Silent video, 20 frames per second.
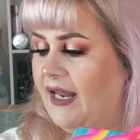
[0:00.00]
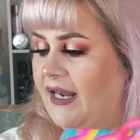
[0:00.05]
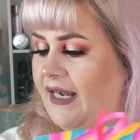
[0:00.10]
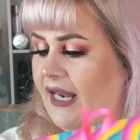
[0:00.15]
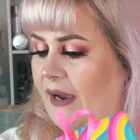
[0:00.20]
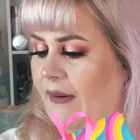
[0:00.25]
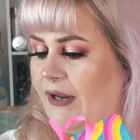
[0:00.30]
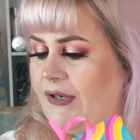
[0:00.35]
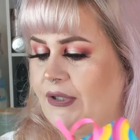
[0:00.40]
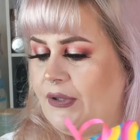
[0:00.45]

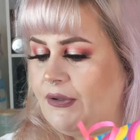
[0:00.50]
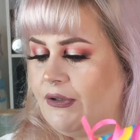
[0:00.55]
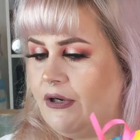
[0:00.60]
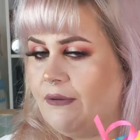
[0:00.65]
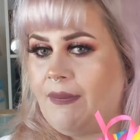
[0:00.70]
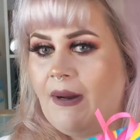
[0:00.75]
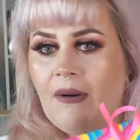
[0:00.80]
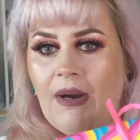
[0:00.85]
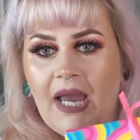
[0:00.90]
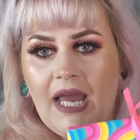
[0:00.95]
Now, I don't know
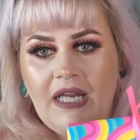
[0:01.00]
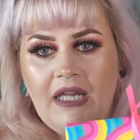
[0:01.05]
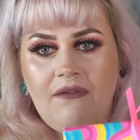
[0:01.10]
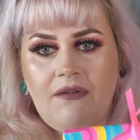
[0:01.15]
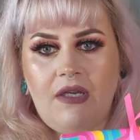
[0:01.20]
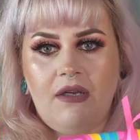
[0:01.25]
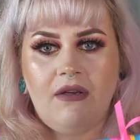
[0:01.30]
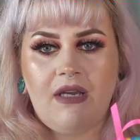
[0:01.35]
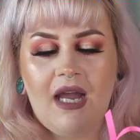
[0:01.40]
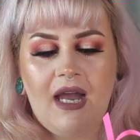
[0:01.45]
about any
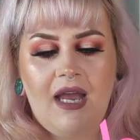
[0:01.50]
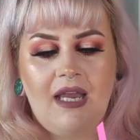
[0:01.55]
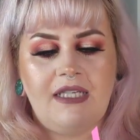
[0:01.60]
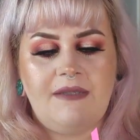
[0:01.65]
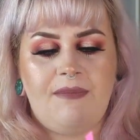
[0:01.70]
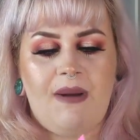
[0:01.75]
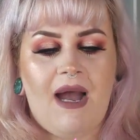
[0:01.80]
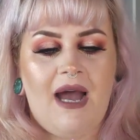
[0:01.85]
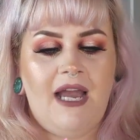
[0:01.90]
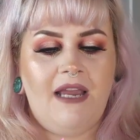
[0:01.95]
of you guys,
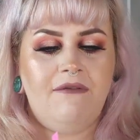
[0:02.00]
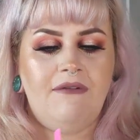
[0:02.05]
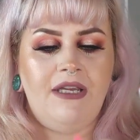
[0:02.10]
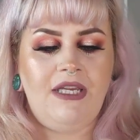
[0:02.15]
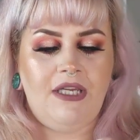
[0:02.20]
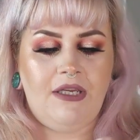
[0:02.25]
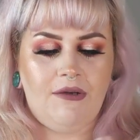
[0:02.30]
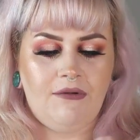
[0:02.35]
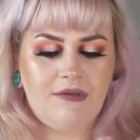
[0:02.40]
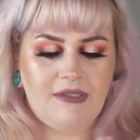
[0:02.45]
but I
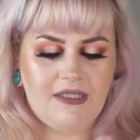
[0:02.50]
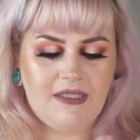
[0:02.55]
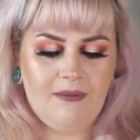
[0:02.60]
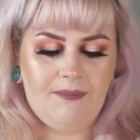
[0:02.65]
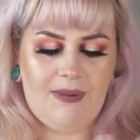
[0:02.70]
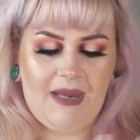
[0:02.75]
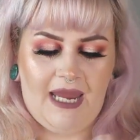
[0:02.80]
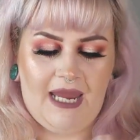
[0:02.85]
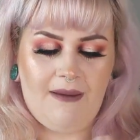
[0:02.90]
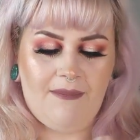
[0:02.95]
reuse the
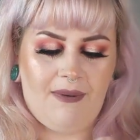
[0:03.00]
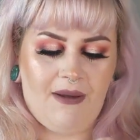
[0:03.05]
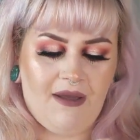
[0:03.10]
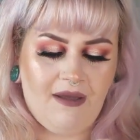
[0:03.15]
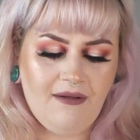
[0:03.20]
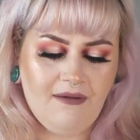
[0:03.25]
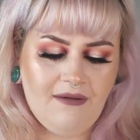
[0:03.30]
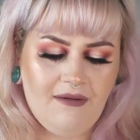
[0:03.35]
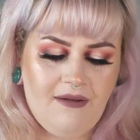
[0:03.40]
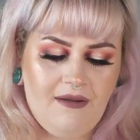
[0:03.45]

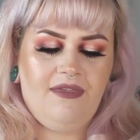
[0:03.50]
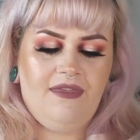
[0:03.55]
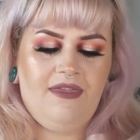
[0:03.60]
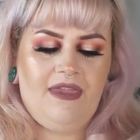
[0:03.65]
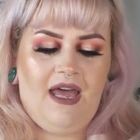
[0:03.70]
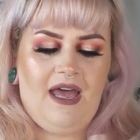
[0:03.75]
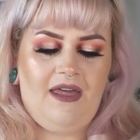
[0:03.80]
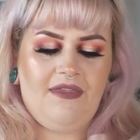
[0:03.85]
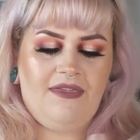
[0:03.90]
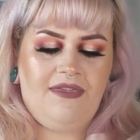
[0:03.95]
paper
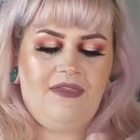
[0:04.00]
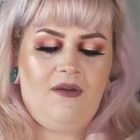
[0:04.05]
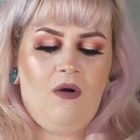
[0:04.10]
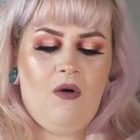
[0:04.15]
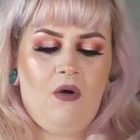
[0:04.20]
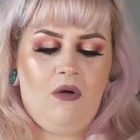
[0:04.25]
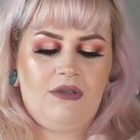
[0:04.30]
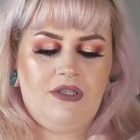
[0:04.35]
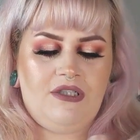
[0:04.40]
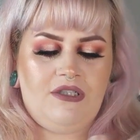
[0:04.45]
that
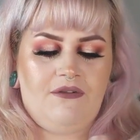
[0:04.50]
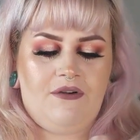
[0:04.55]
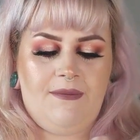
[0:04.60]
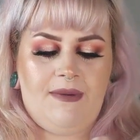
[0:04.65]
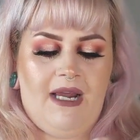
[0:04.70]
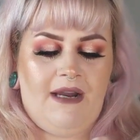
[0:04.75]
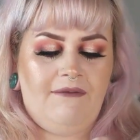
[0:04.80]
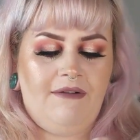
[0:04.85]
all the stuff come in.